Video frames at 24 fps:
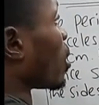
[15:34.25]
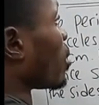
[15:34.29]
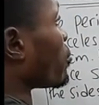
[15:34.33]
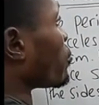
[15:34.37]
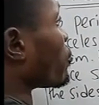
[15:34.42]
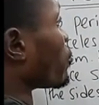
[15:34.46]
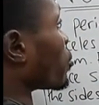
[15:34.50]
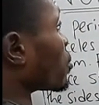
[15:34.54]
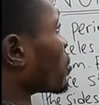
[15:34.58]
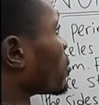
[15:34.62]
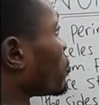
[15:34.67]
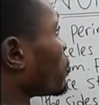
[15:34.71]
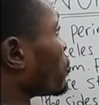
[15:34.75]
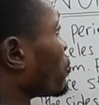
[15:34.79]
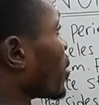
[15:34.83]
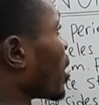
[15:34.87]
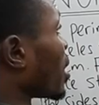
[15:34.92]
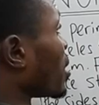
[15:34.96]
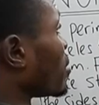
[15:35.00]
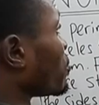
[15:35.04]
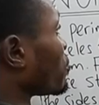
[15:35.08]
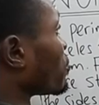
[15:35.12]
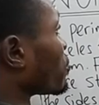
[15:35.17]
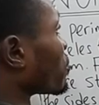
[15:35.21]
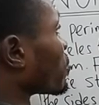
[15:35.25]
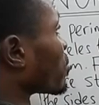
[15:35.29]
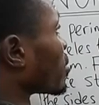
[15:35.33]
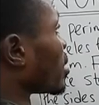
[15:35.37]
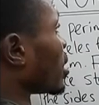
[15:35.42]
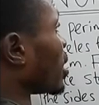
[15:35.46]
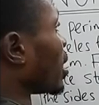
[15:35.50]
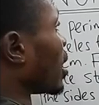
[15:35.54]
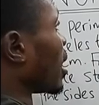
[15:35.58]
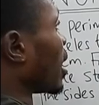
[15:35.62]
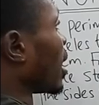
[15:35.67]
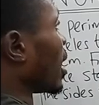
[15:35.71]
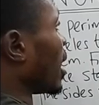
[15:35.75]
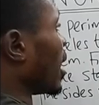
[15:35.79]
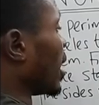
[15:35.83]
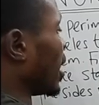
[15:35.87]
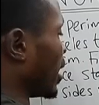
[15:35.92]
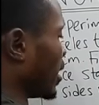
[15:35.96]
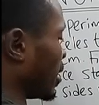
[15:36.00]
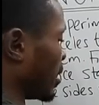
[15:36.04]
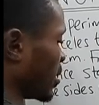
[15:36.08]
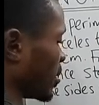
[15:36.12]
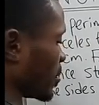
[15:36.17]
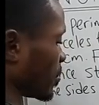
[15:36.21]
we have 45.
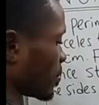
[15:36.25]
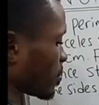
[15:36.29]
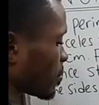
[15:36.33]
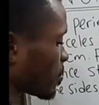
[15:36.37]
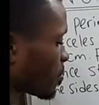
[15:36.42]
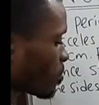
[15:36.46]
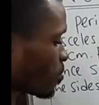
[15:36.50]
N.